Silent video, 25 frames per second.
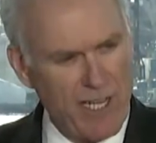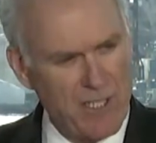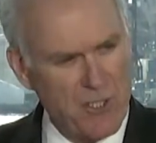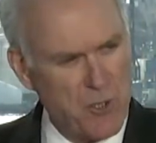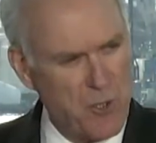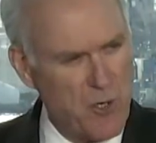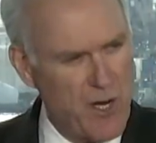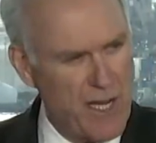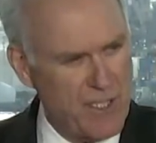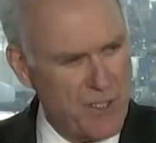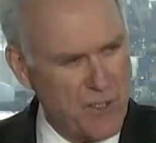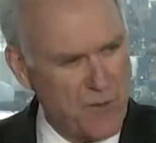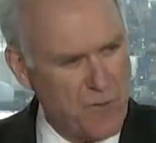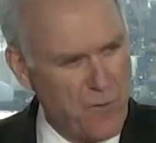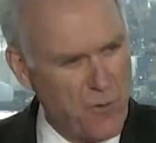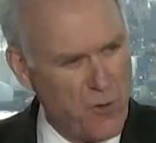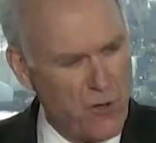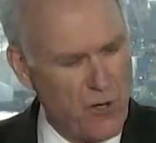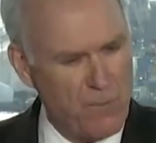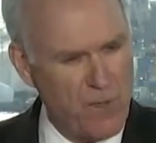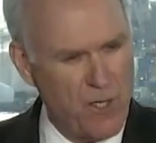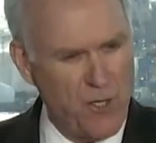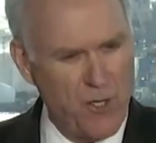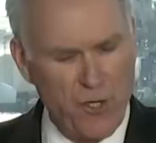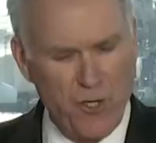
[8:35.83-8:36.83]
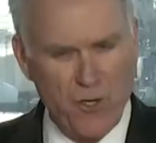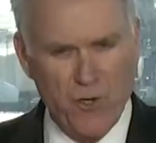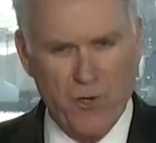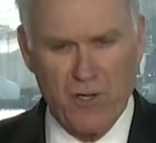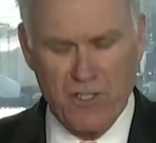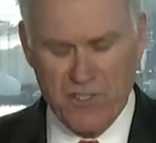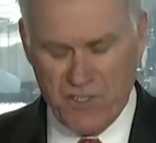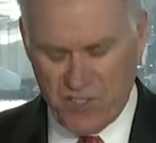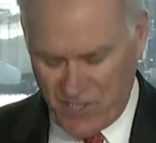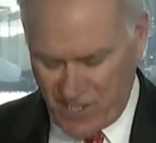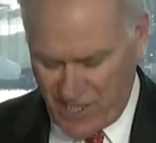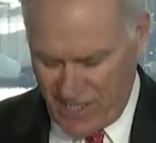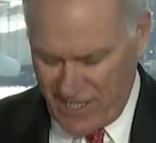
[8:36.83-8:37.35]
and transform the New
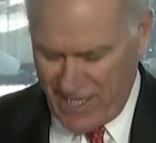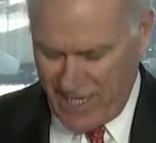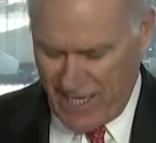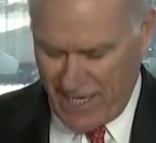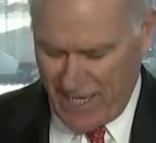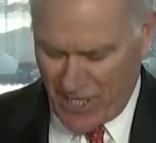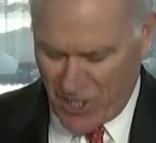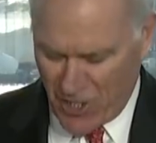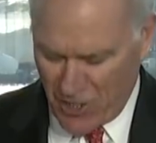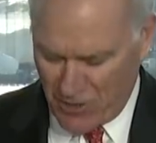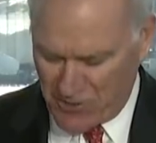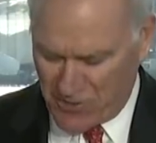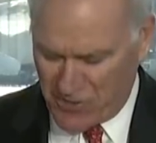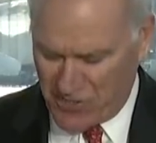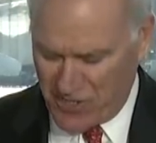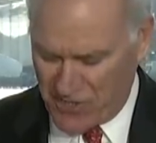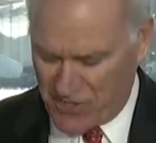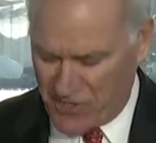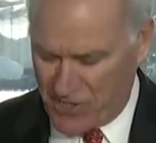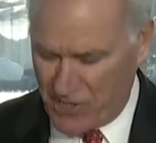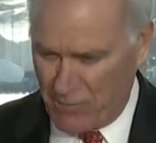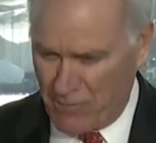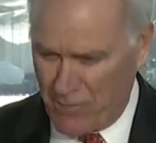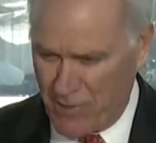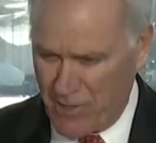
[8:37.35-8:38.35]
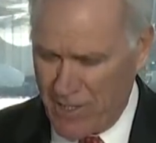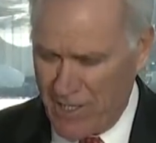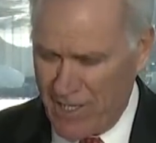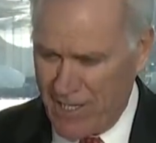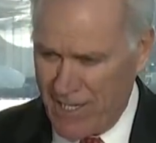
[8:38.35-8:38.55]
York City ecosystem.